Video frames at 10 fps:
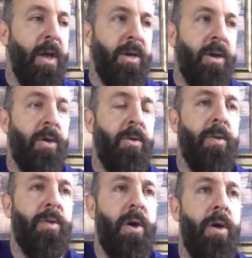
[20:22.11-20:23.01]

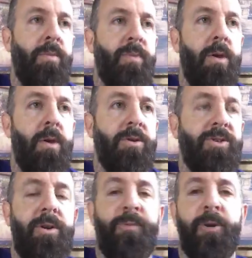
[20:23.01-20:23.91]
There are
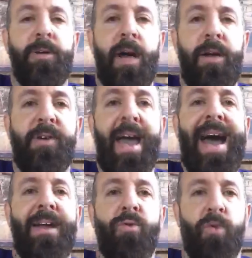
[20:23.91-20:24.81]
two different kind of
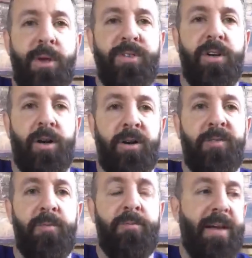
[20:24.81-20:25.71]
categories
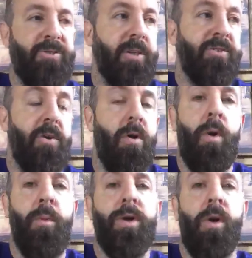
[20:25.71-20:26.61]
of metrics. There are
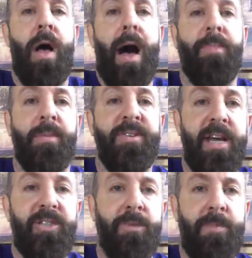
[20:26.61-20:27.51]
what we call
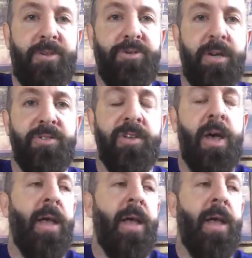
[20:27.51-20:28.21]
optimization metrics,